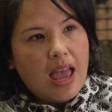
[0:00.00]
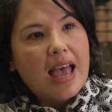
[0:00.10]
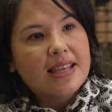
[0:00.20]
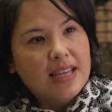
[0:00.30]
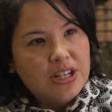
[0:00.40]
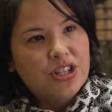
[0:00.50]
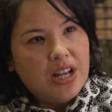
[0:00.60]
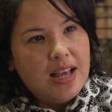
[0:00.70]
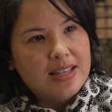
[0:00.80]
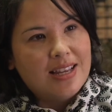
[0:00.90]
a
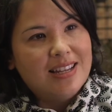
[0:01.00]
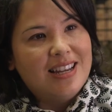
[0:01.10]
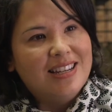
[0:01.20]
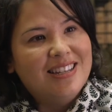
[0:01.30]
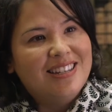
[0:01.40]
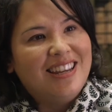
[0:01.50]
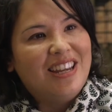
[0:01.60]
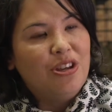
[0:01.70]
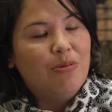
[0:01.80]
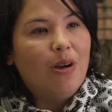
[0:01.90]
centralised identity.
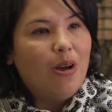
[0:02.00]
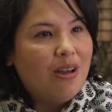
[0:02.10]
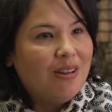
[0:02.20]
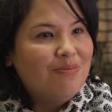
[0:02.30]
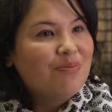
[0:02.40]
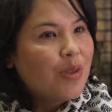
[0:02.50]
You are